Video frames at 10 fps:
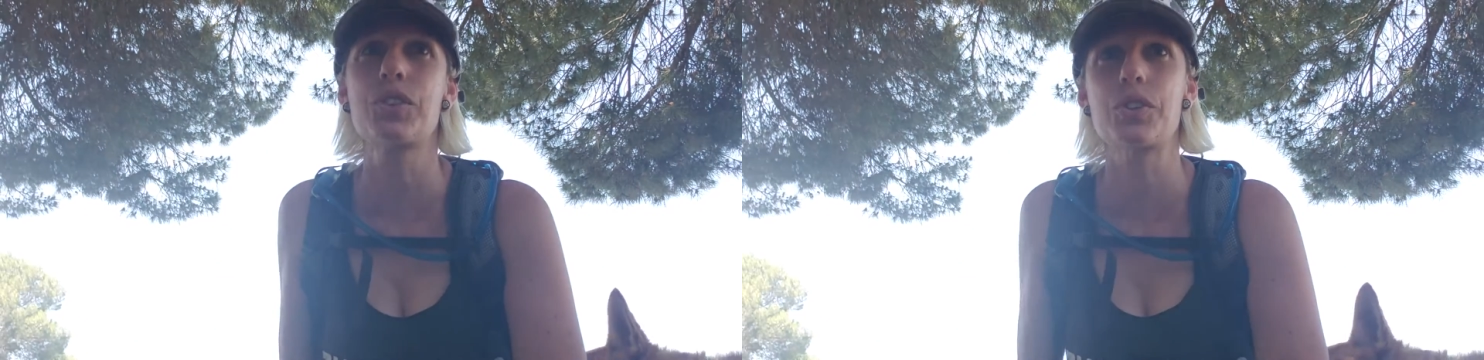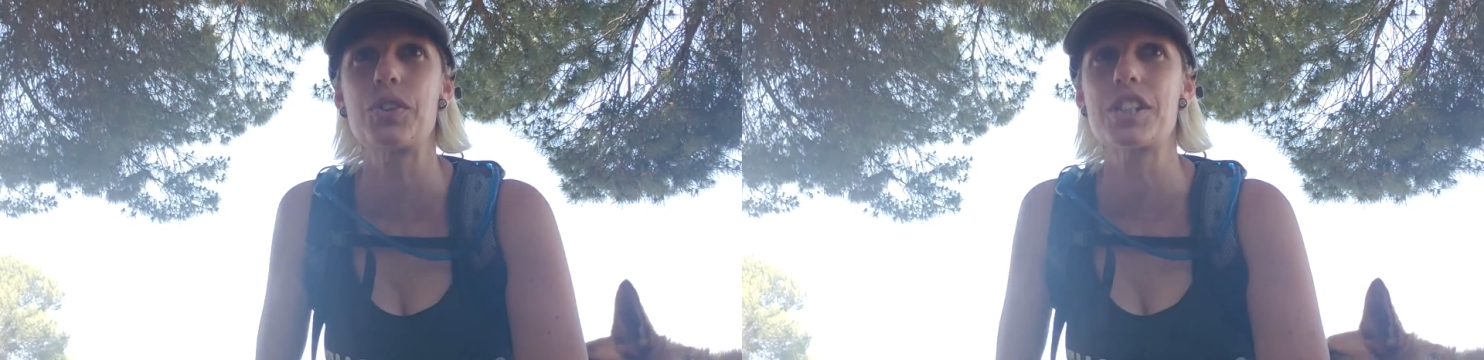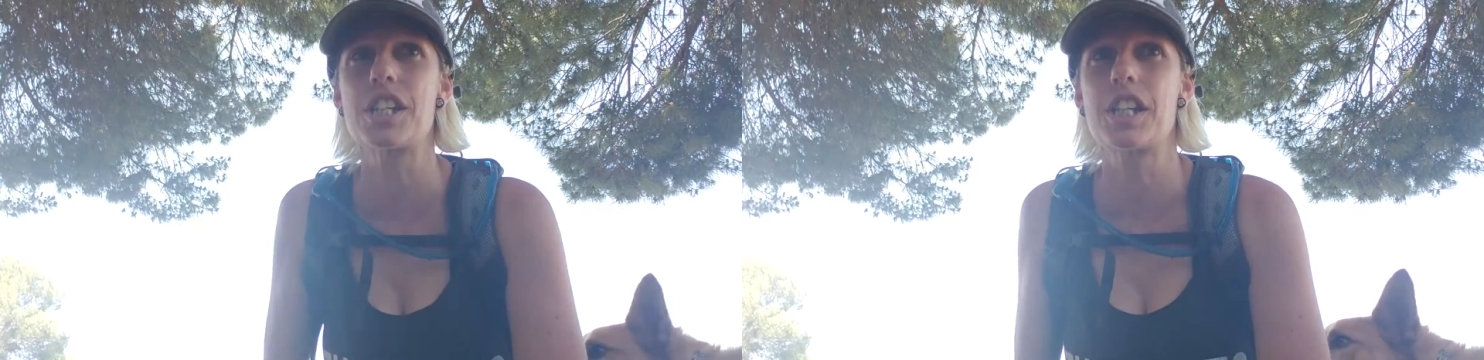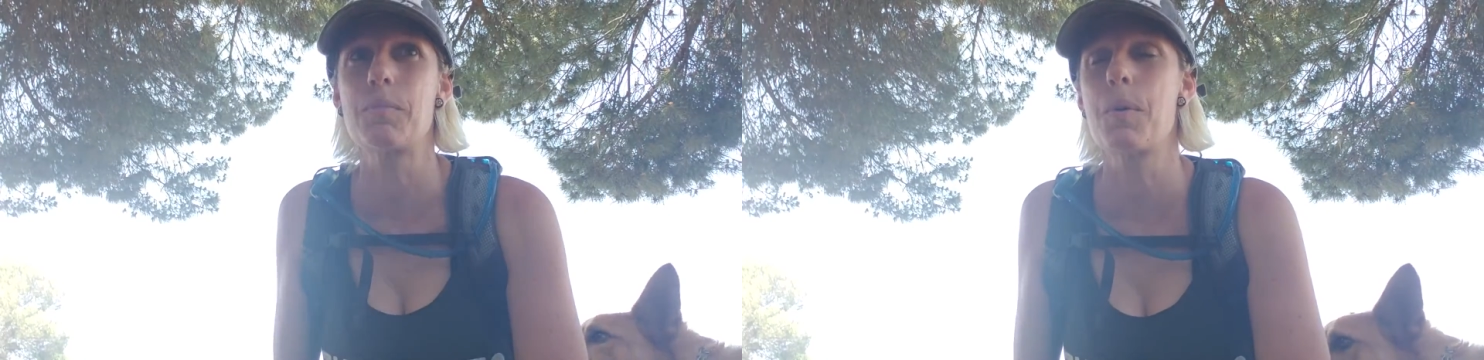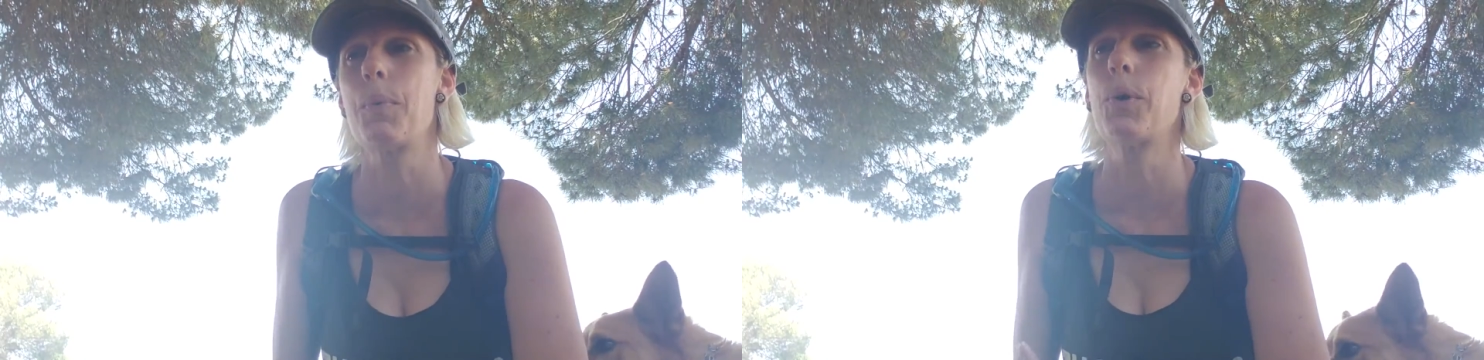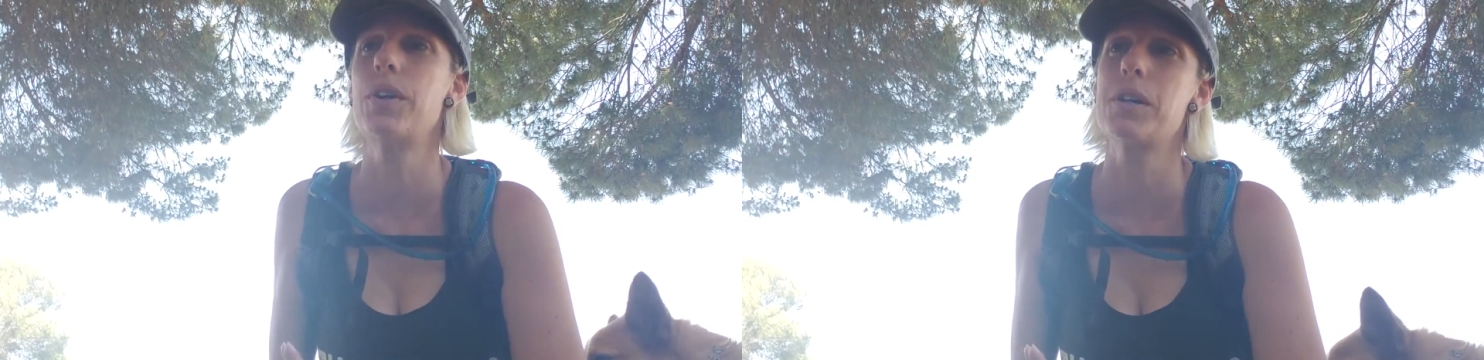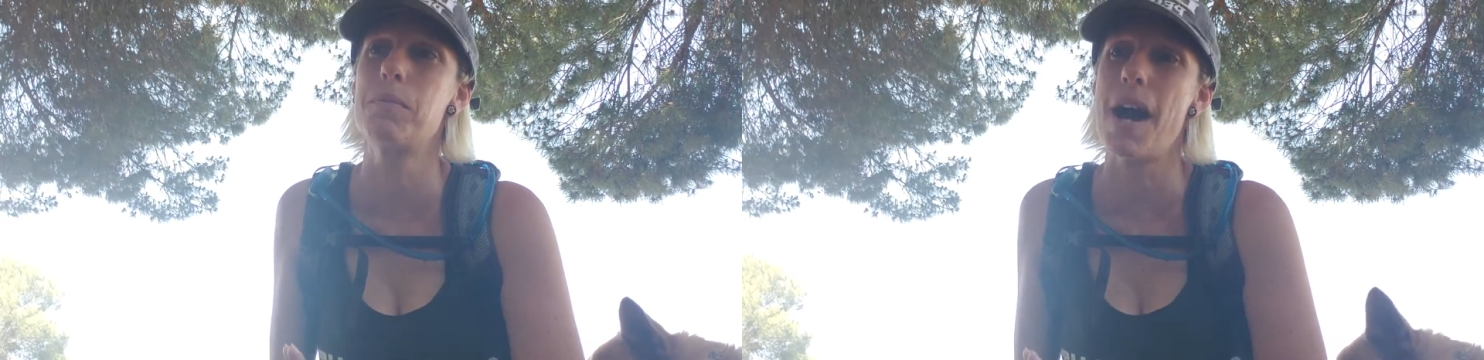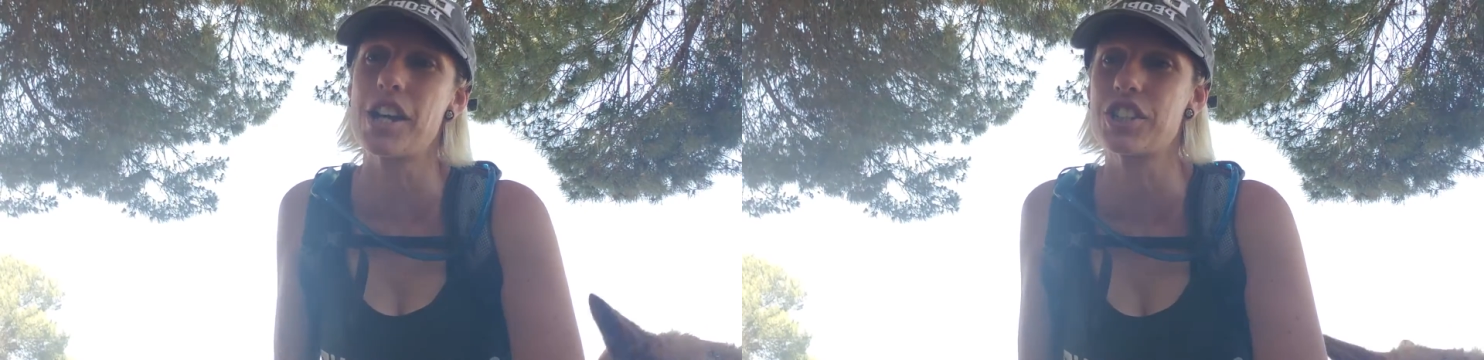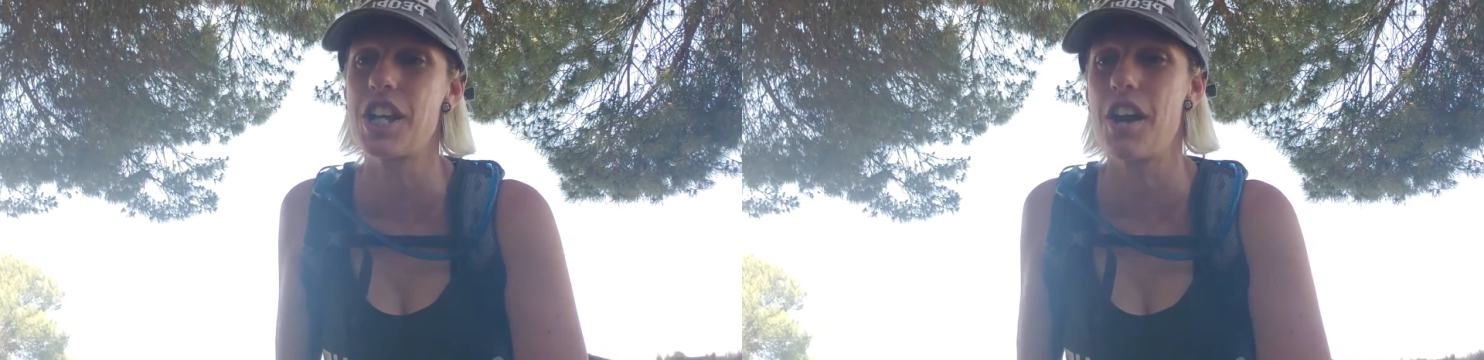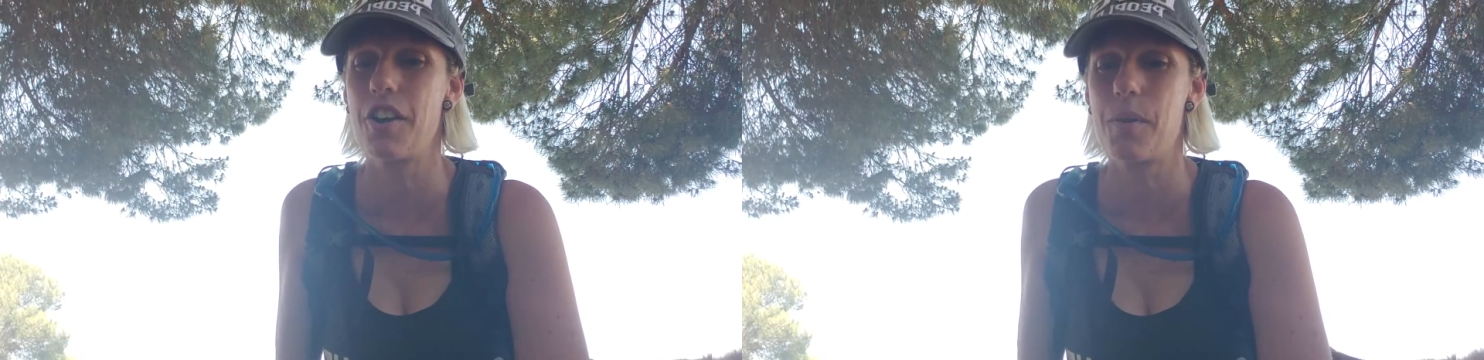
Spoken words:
cruelty, people already bashed down